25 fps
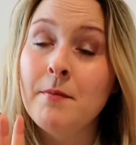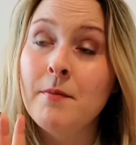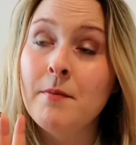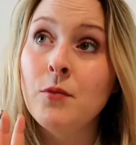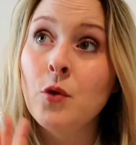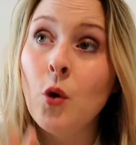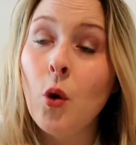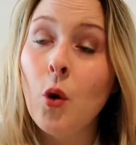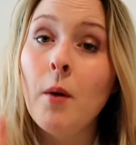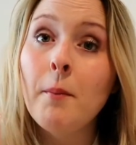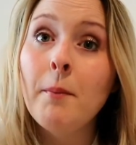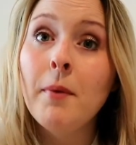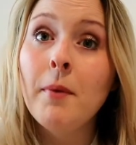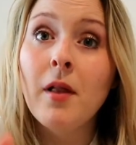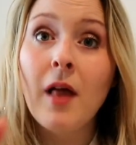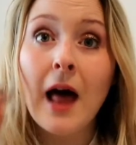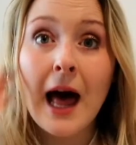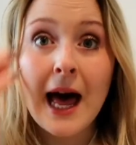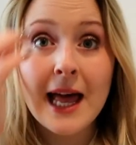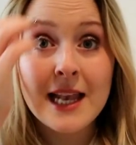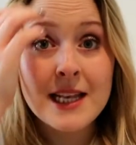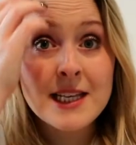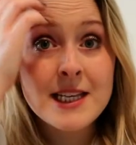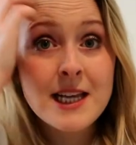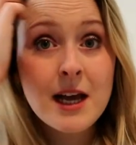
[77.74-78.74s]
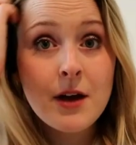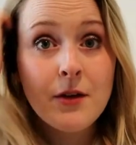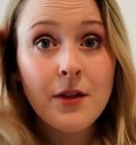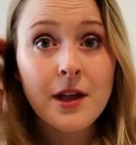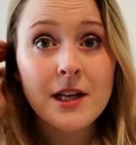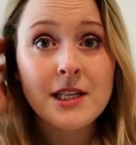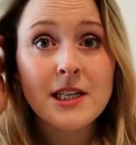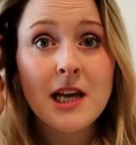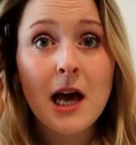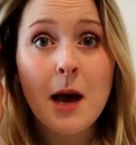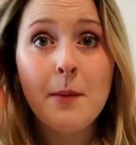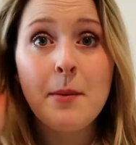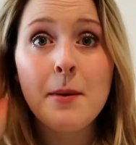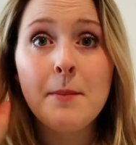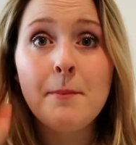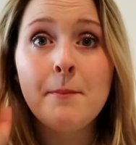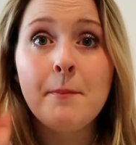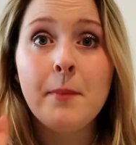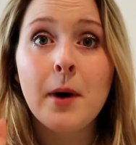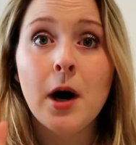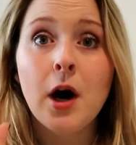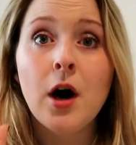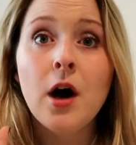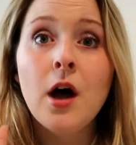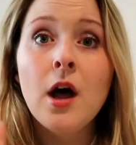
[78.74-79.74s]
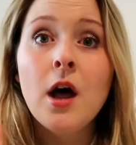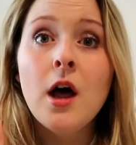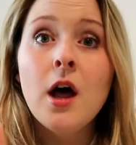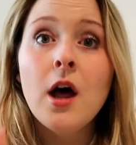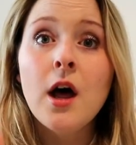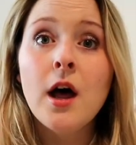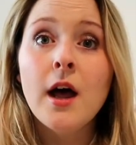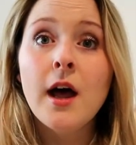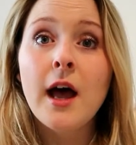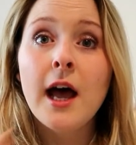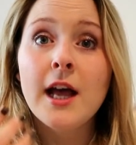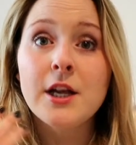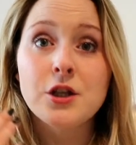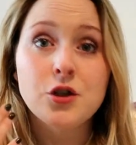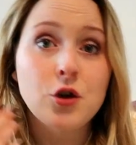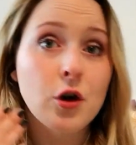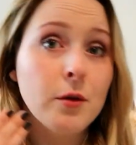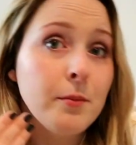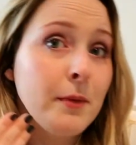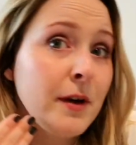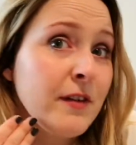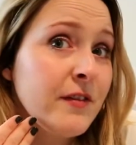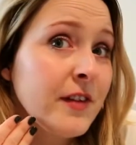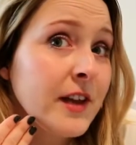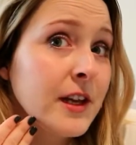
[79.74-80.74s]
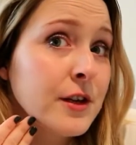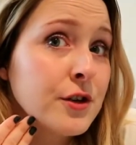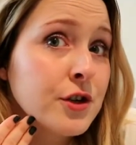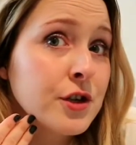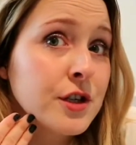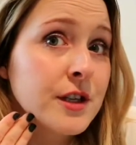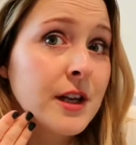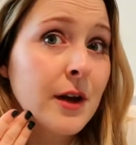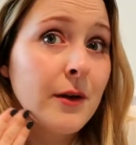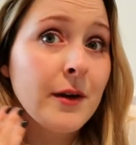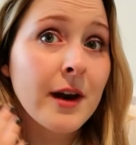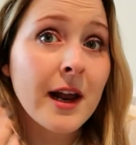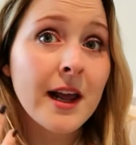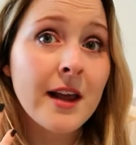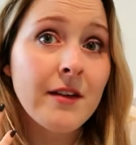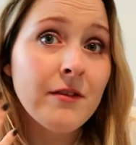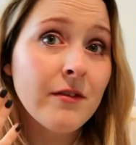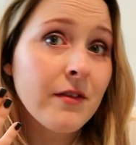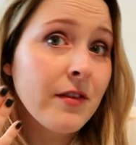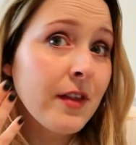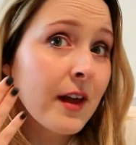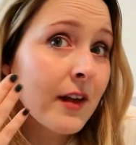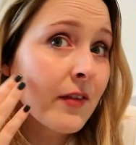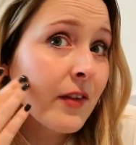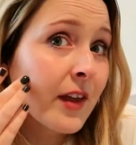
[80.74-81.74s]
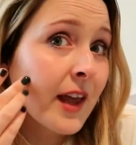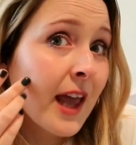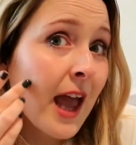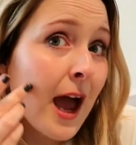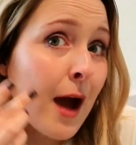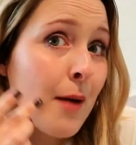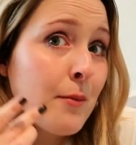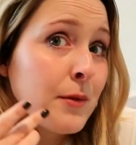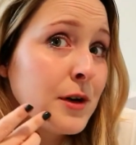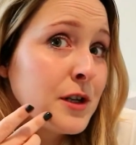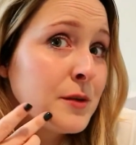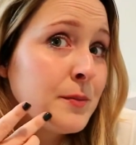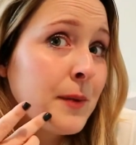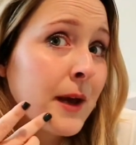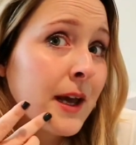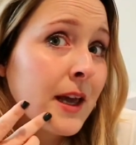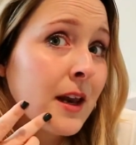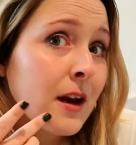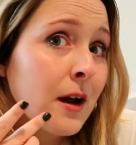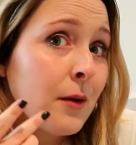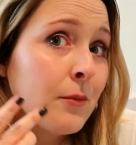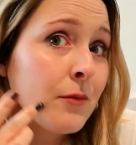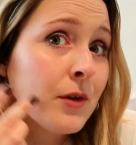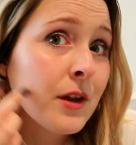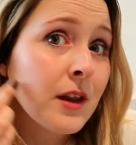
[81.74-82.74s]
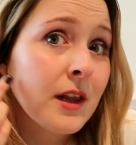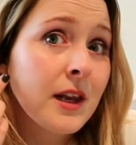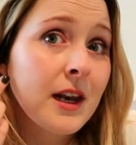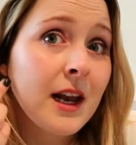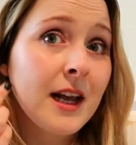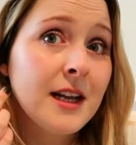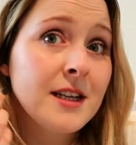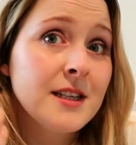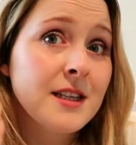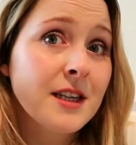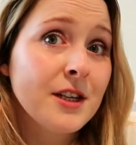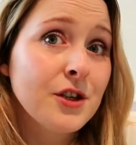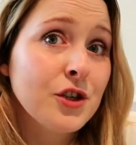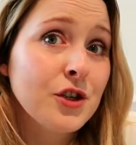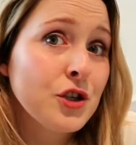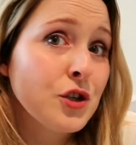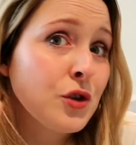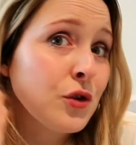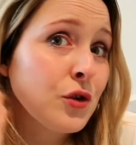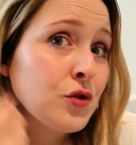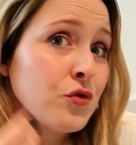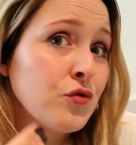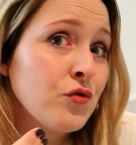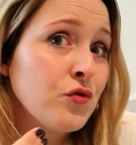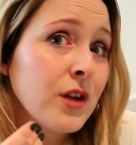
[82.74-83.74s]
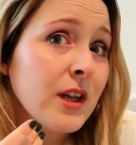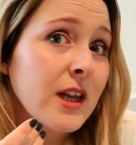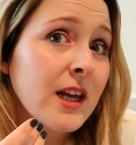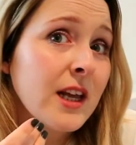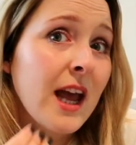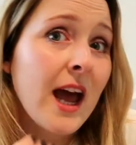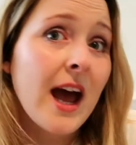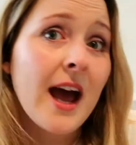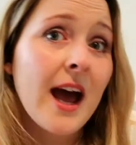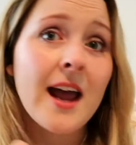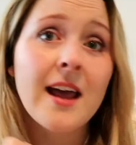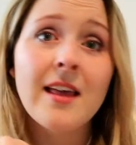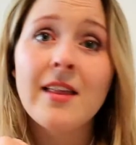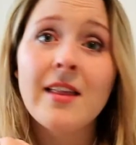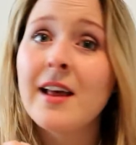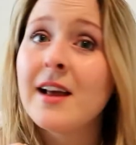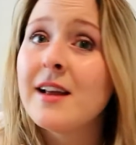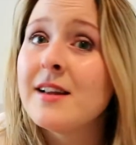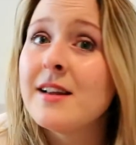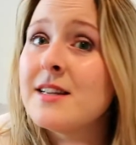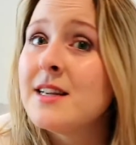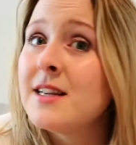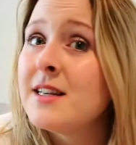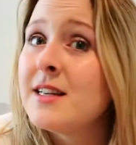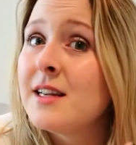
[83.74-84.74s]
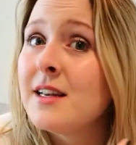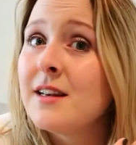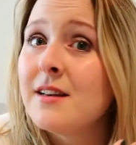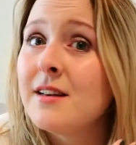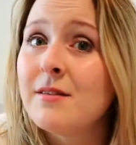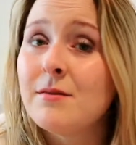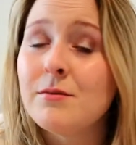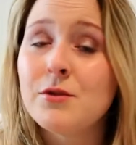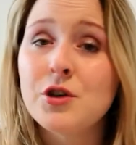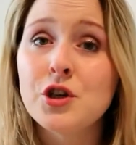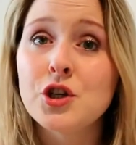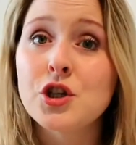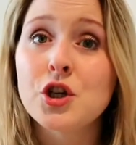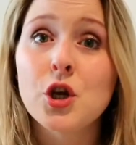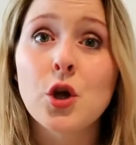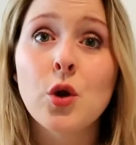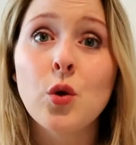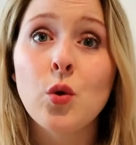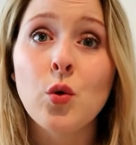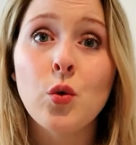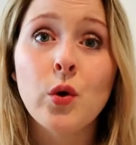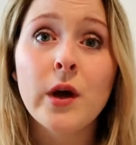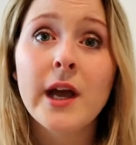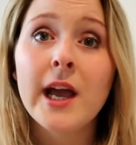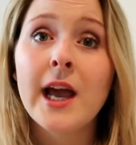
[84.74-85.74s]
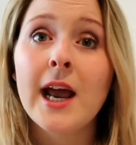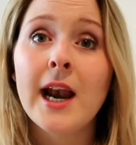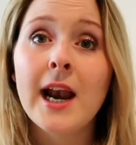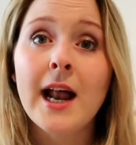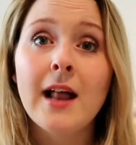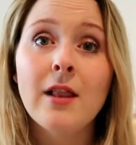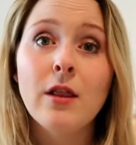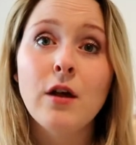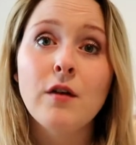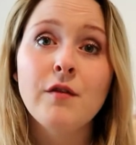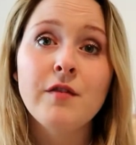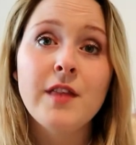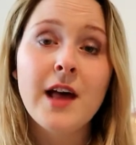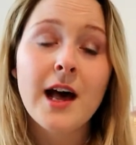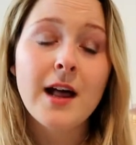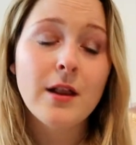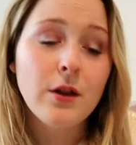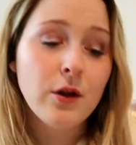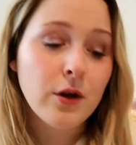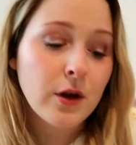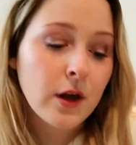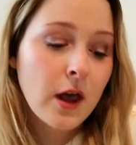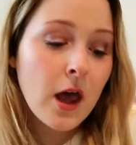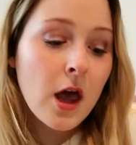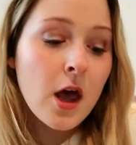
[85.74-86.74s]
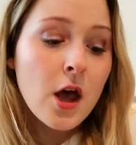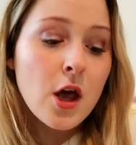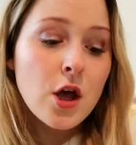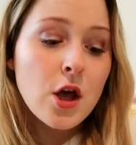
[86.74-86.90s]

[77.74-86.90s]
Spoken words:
not planned how this happened, but it's on my face just now and I even think the camera's picking it up really nicely. It just looks really highlighted and just glowy, and I love that look.